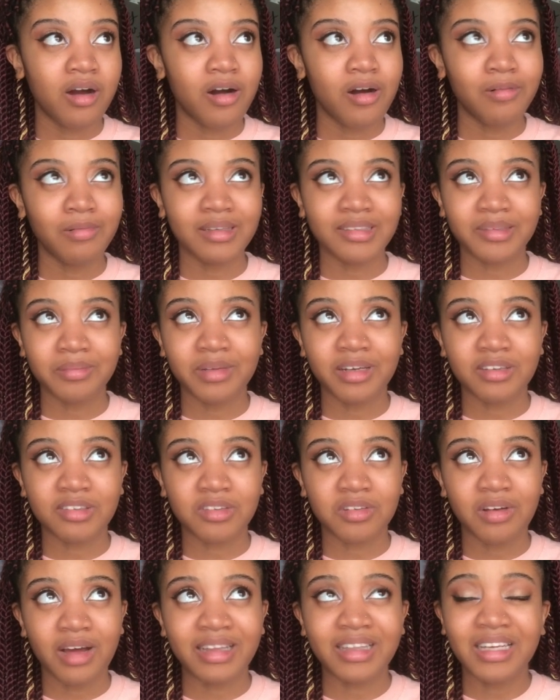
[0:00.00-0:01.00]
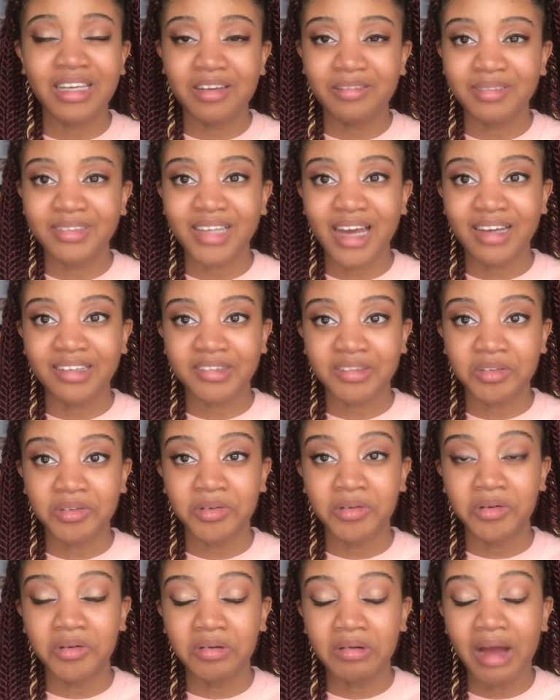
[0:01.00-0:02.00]
or was it middle school? I think it was high
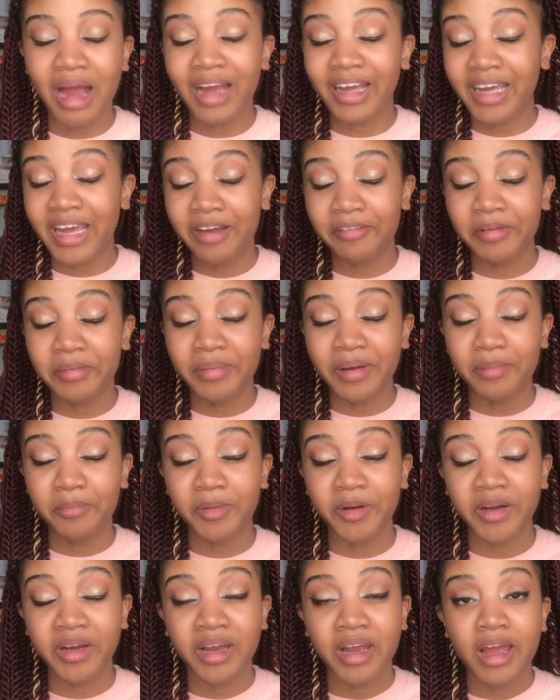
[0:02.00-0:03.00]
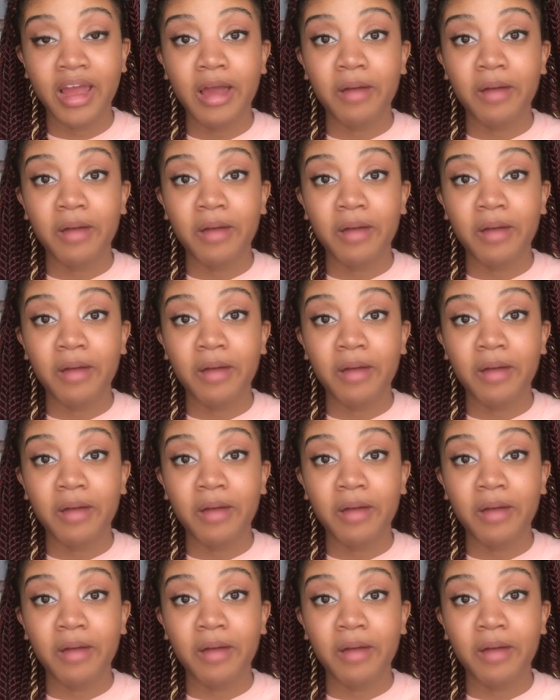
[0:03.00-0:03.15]
school. I can't remember.